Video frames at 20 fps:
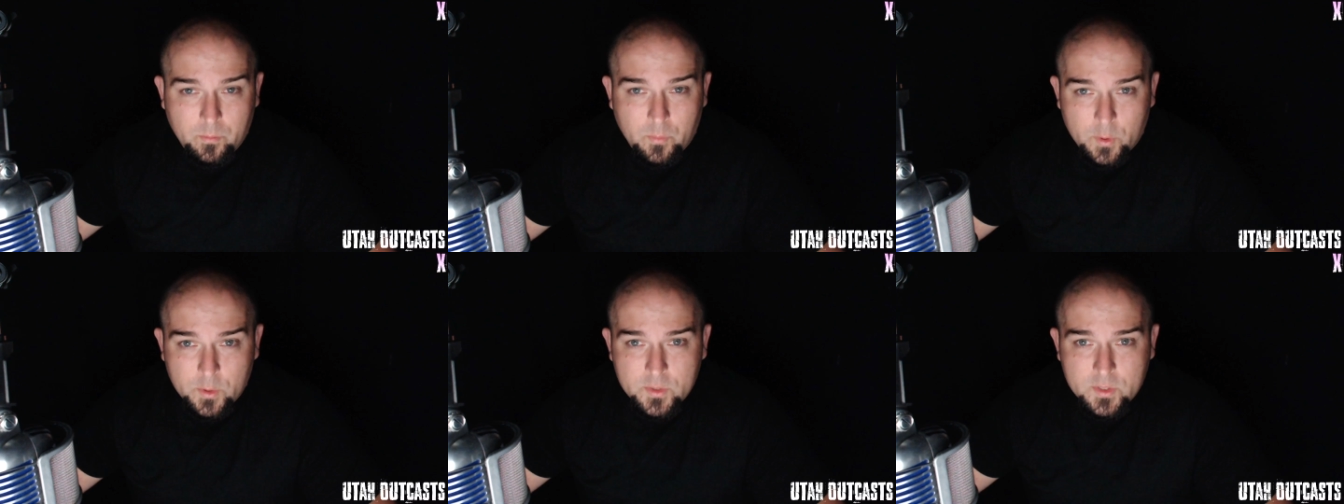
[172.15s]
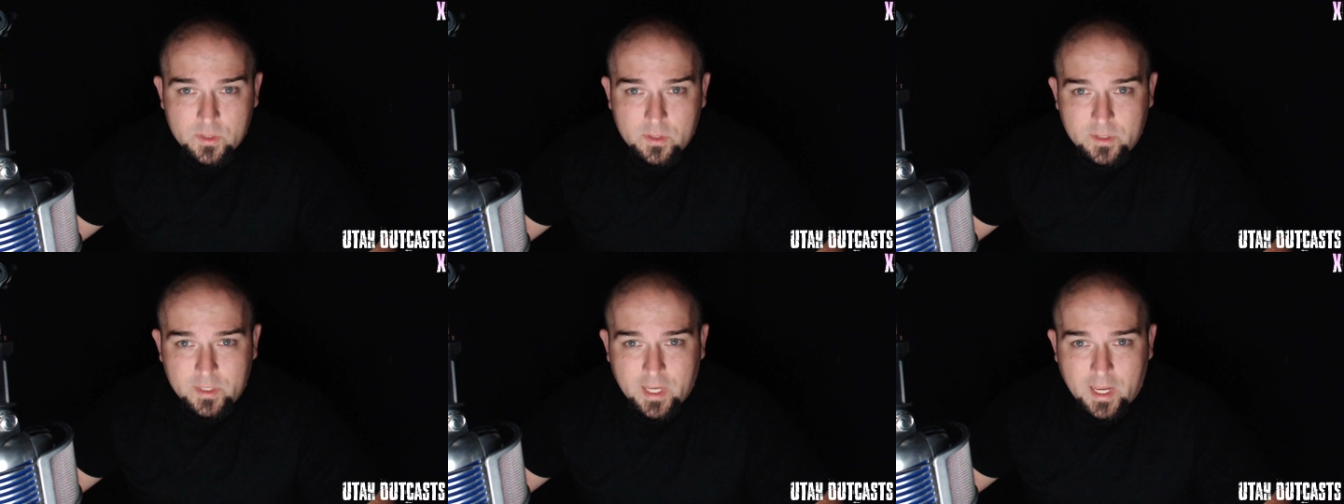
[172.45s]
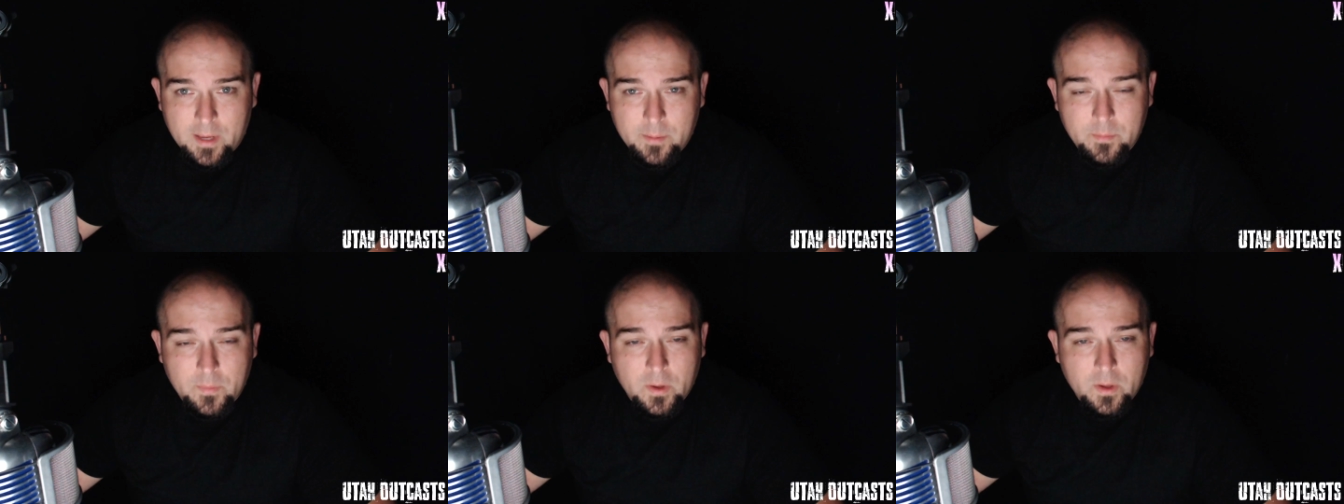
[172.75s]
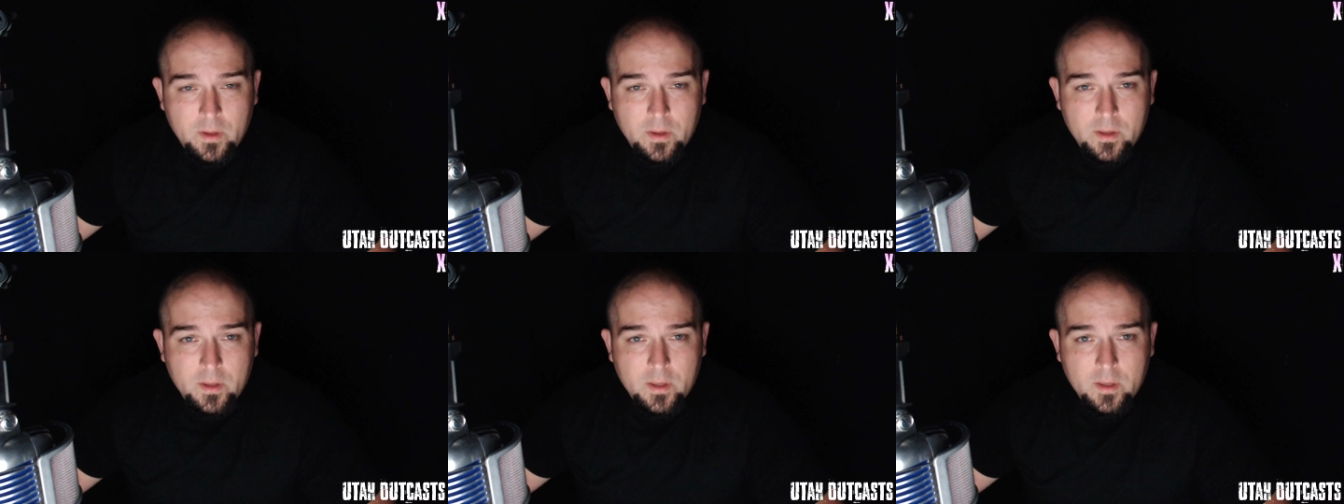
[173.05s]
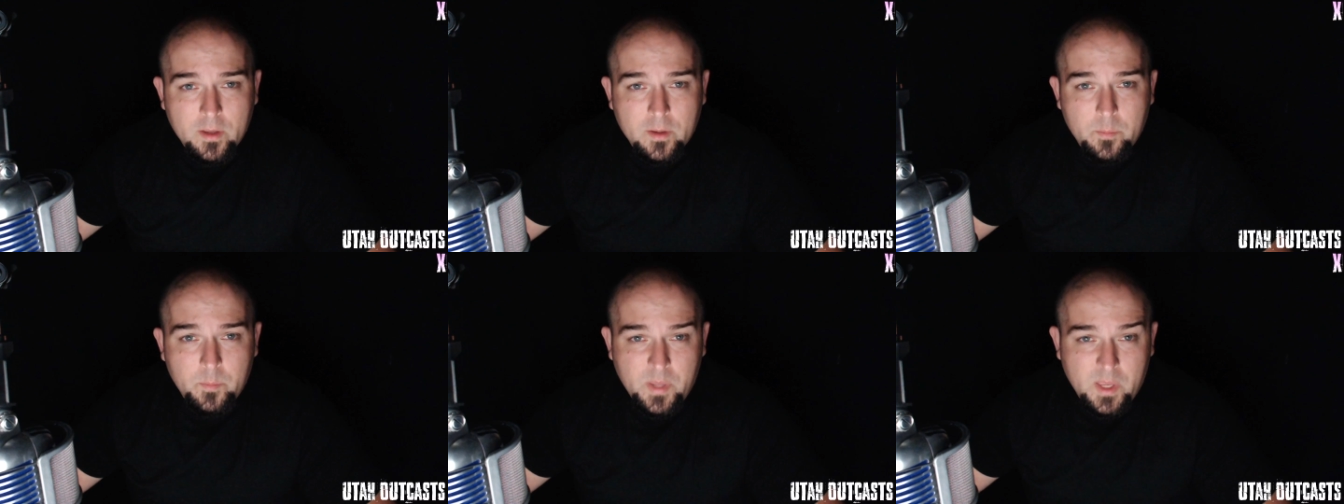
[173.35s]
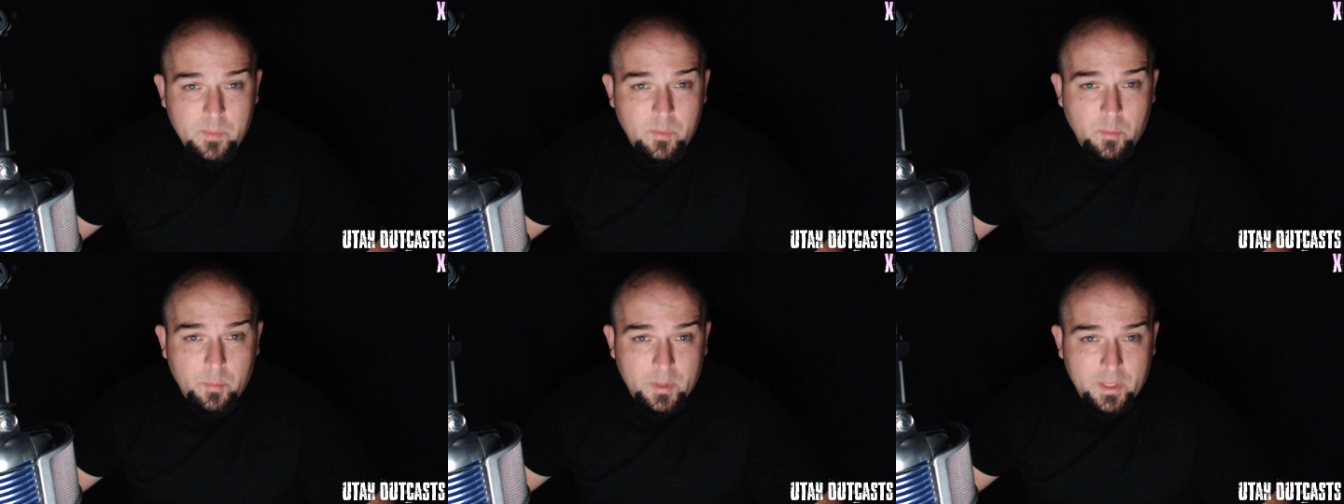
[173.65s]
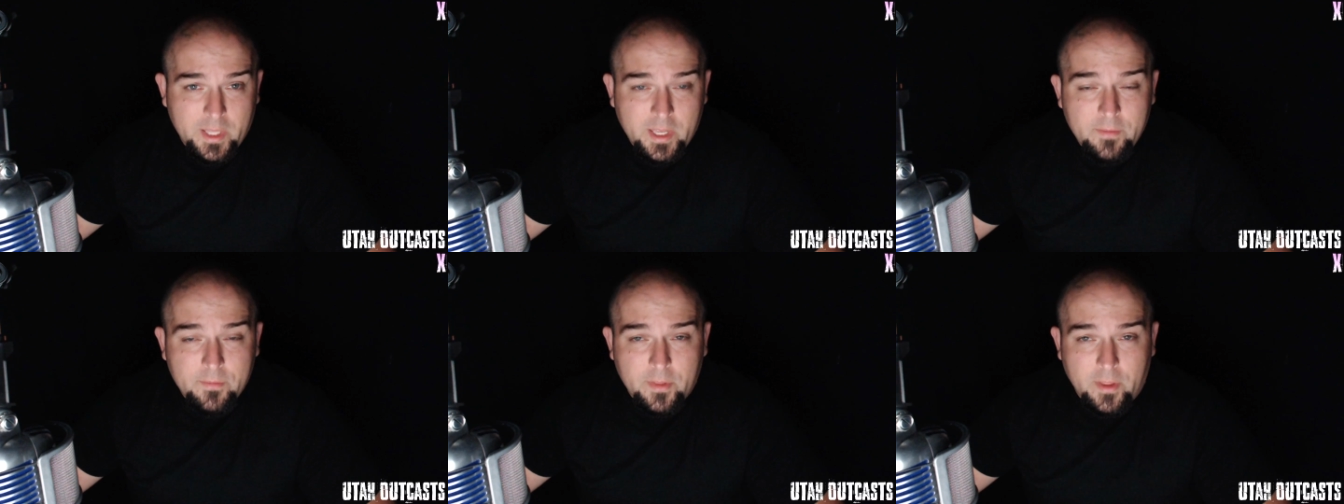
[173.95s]
most of the time, people
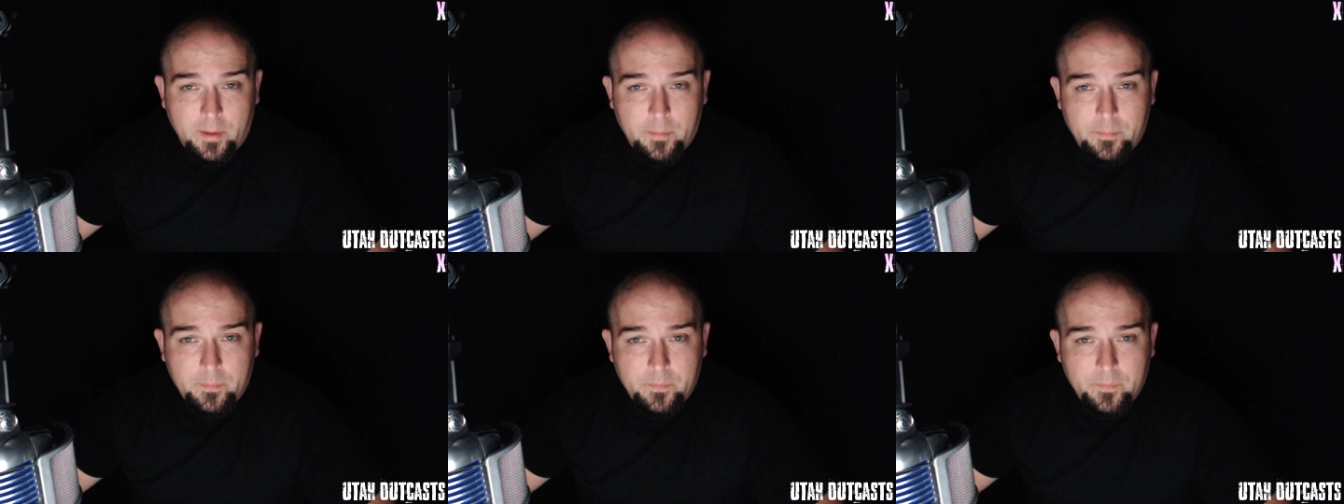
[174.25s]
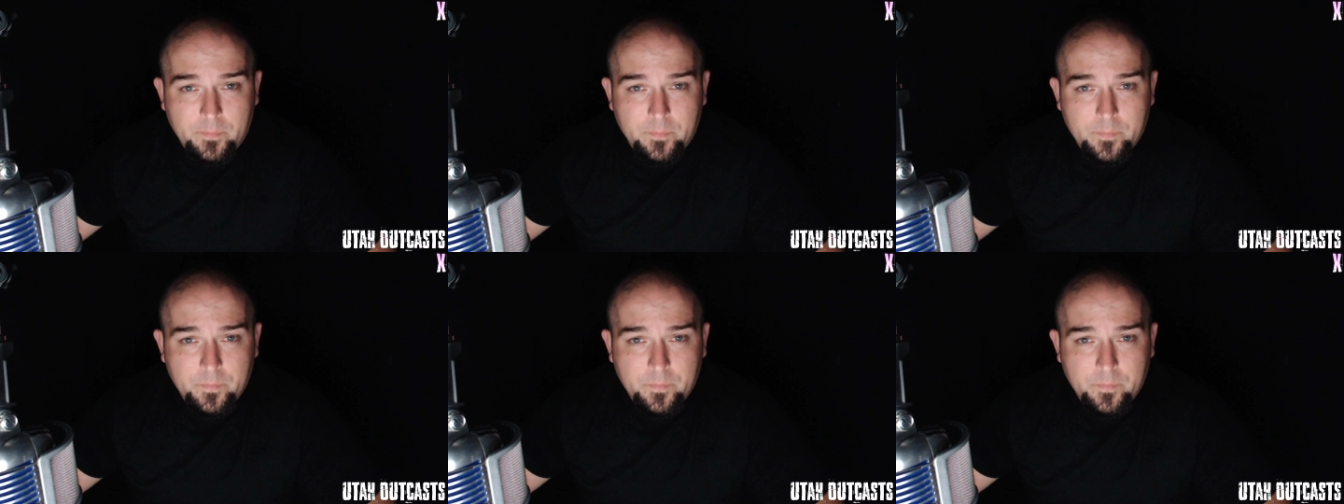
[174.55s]
believe them.